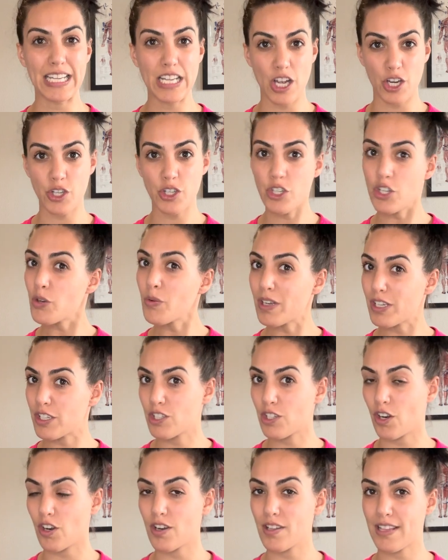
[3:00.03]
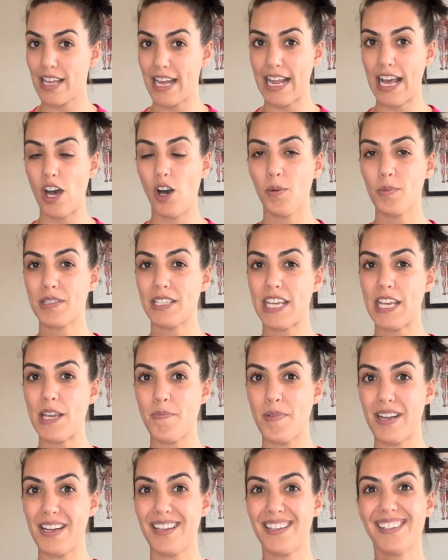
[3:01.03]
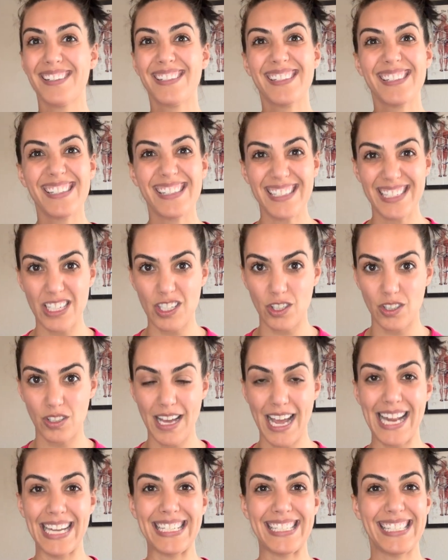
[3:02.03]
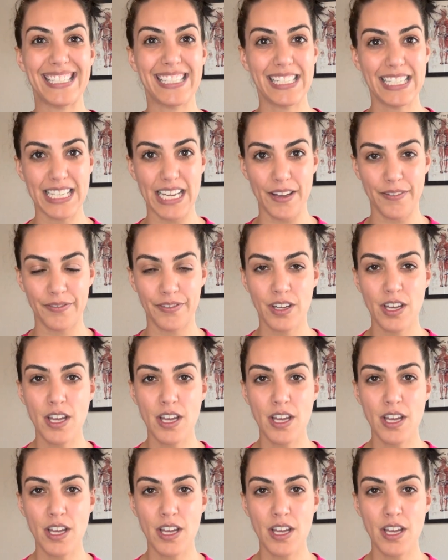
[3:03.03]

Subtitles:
shoe insert that helps keep it still and stiff.